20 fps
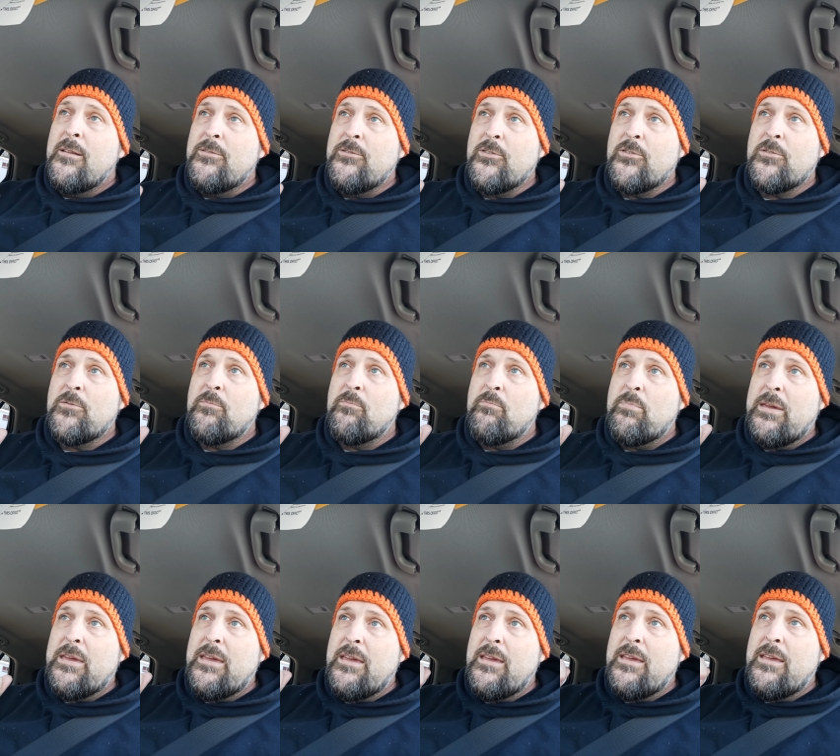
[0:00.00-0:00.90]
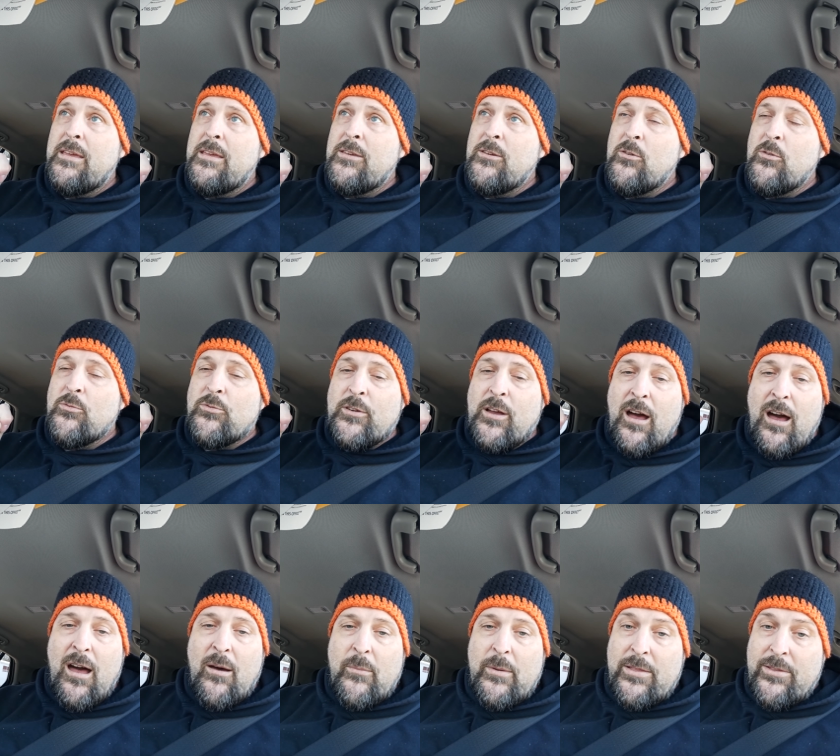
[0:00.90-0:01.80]
Just be use
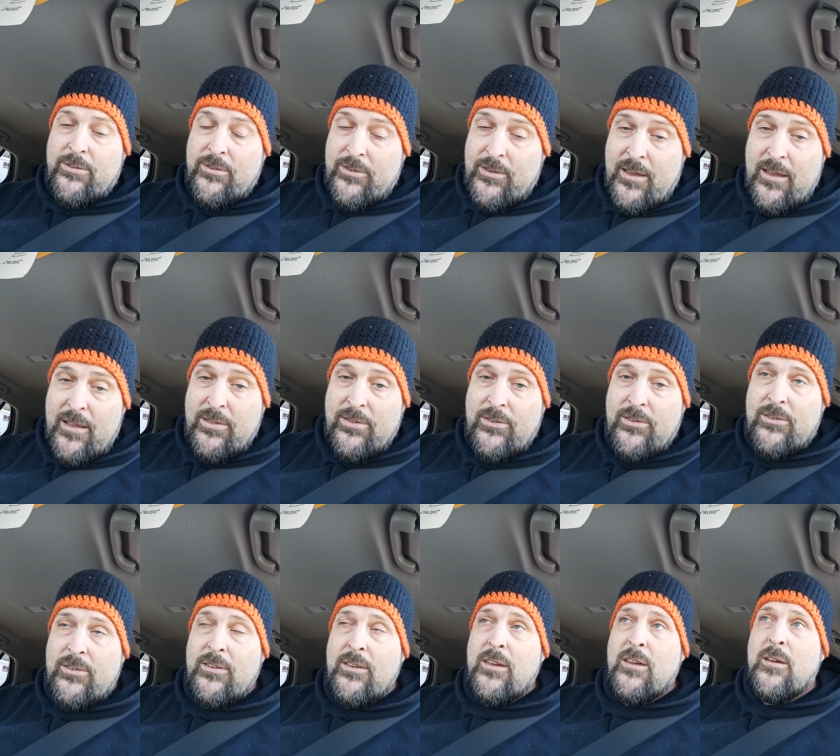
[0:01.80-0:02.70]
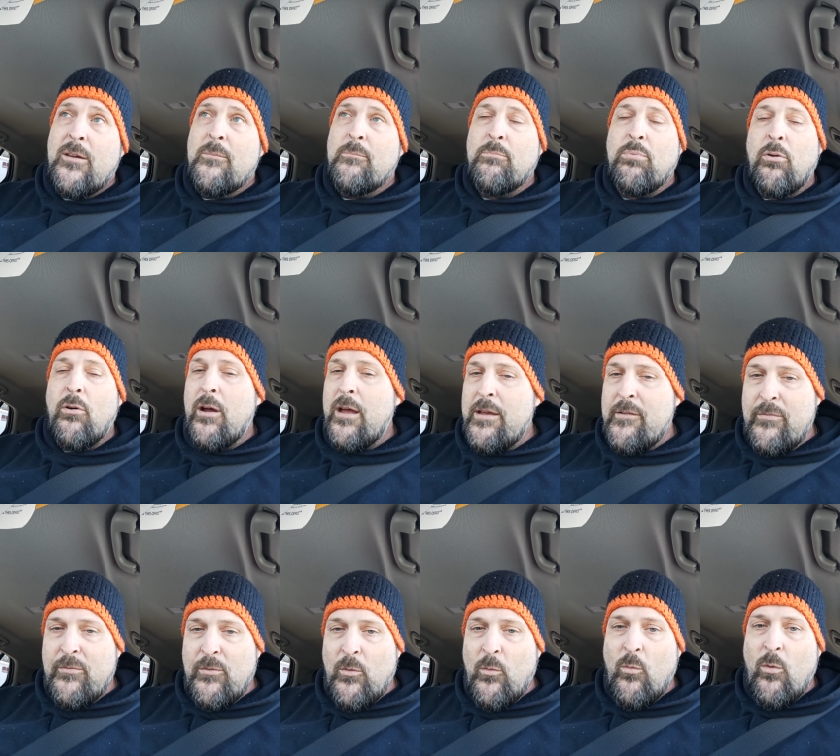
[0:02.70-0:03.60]
common sense. Pray
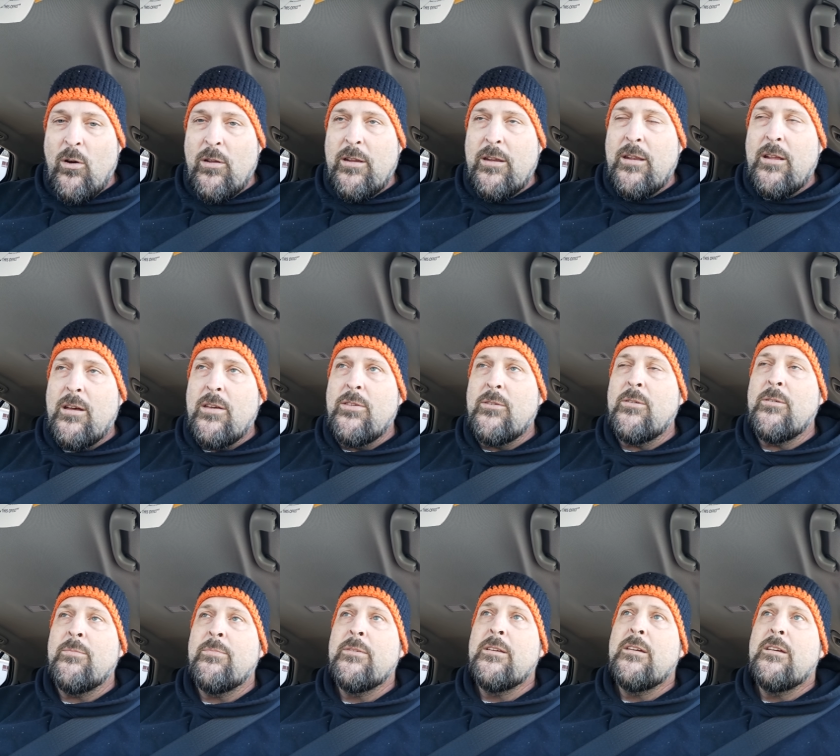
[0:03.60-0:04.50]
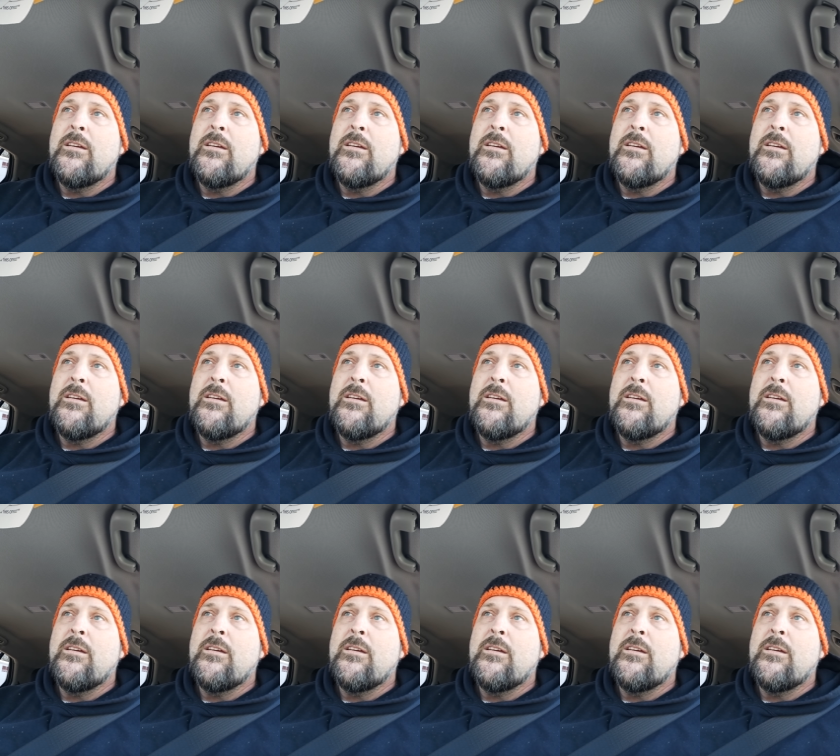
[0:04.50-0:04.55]
for one another,